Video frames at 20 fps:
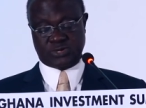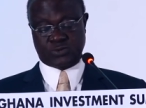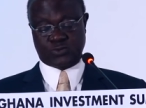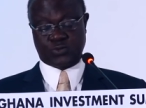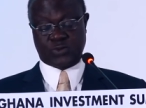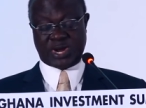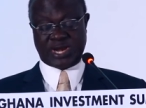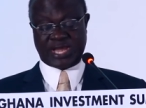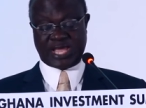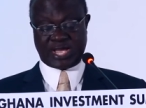
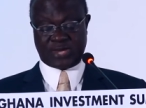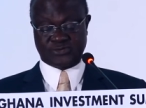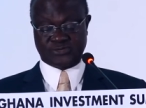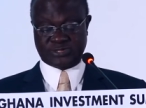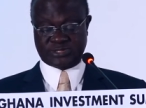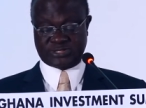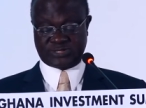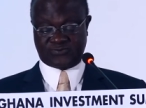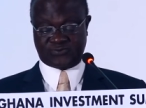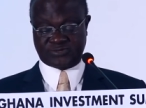while
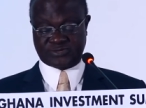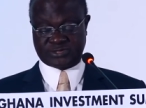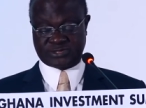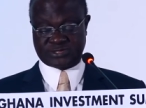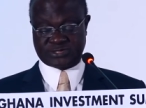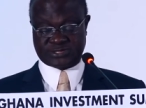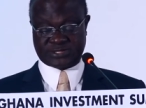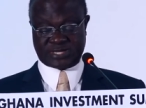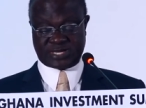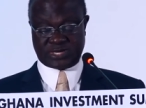housing deficit
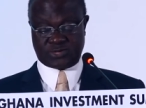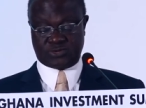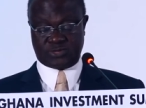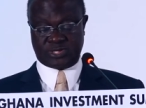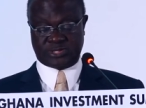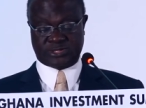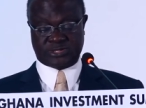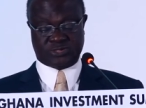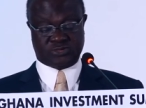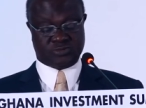is
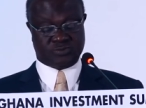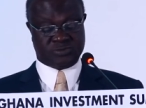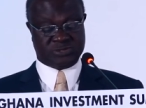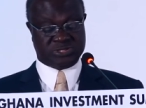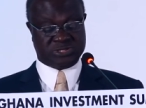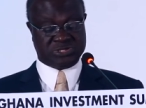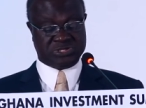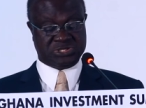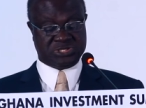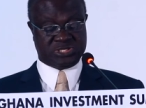calculated to
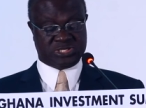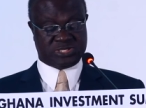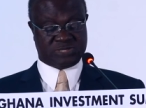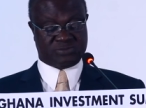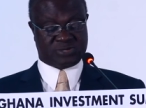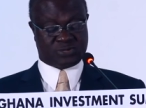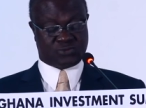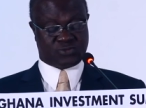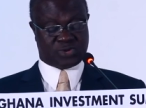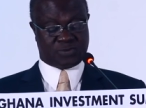be
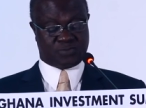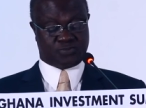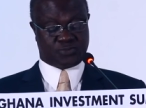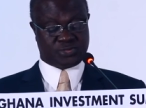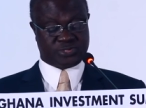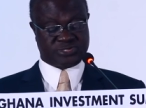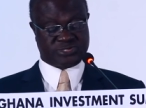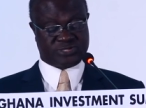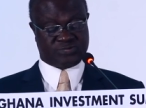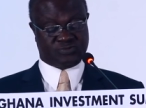about
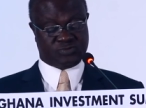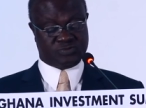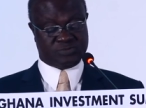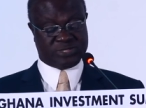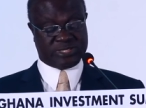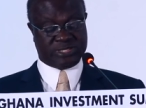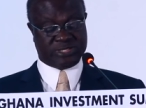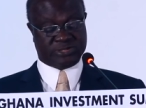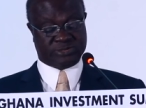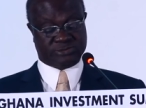1.7
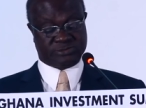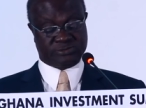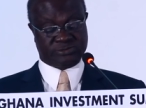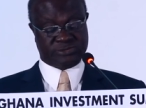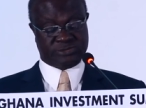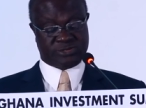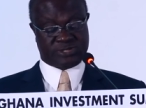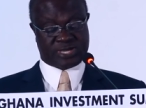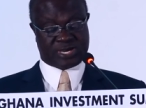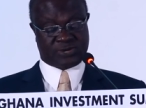million
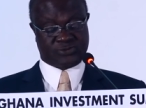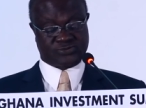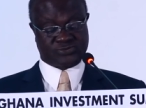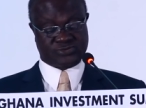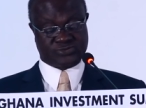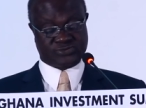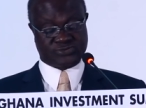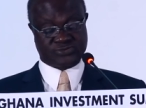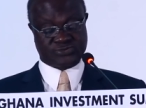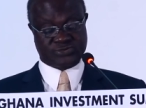
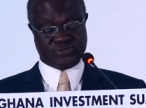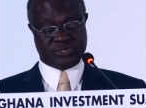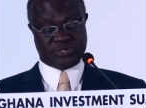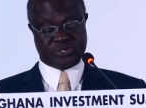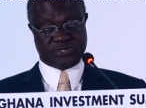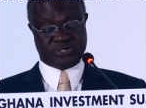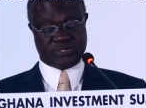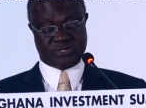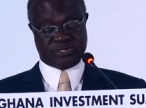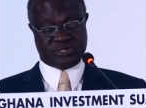houses
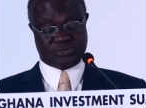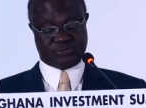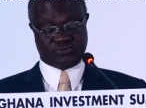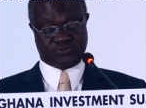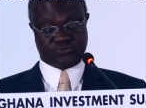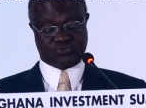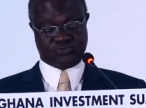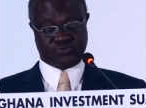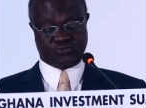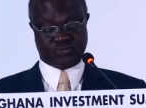in
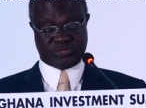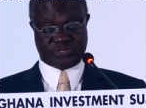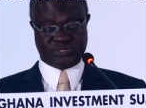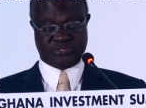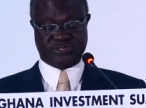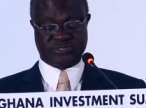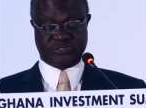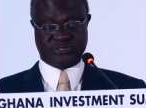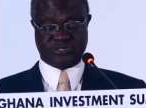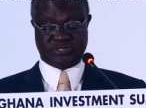
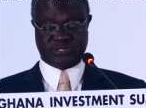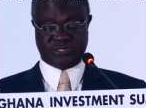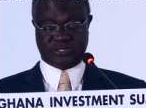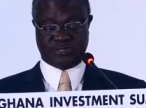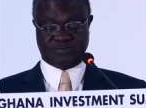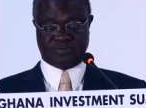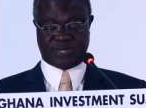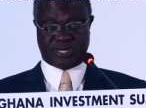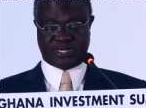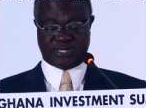
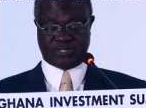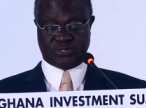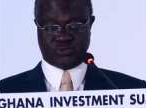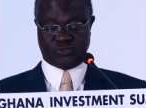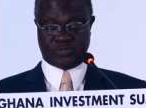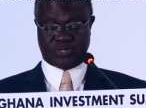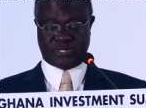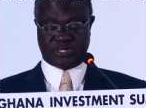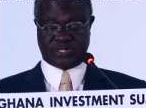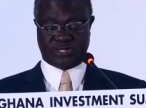2016 by the
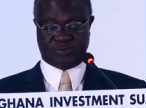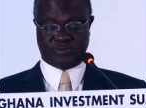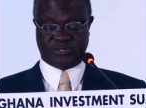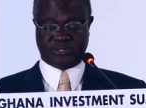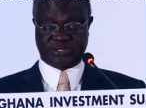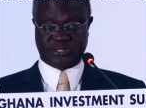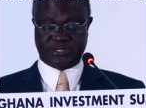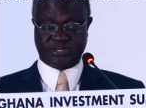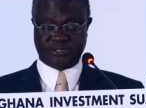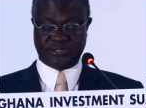UN
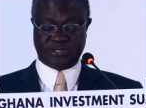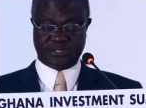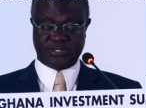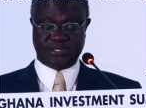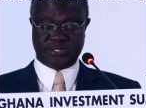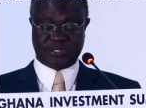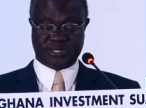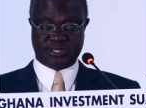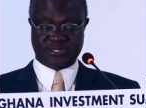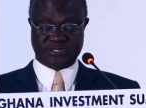Habitat
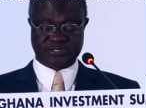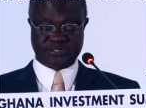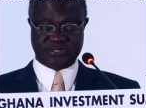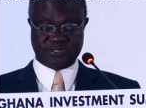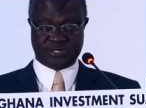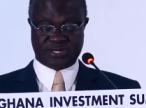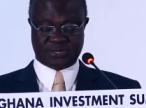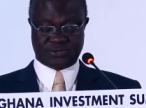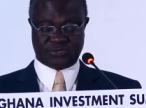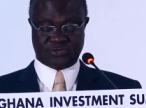and
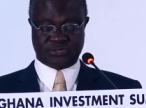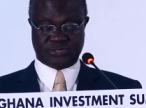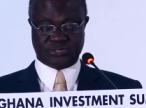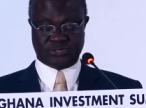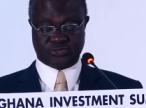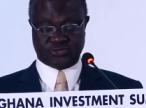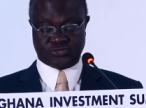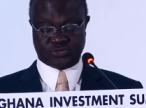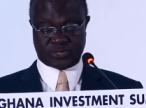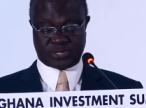uh,
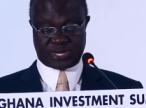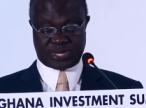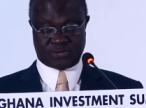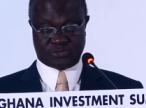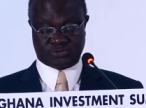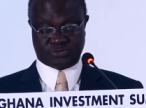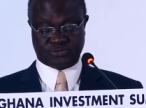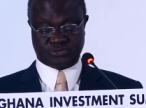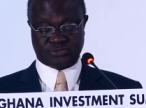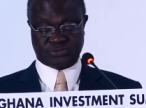continues to
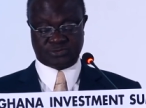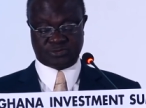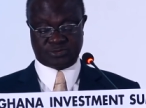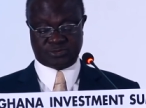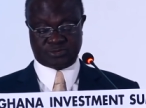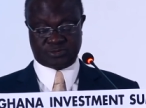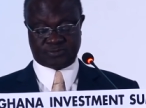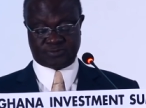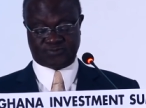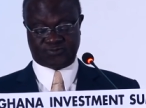count
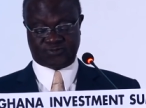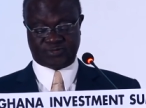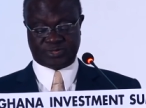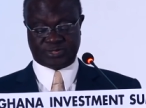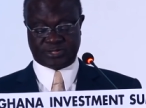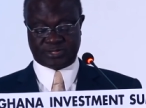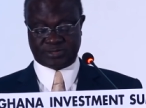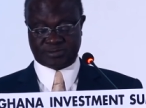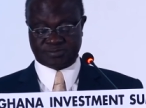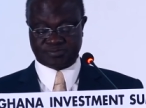
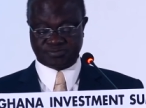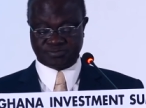further.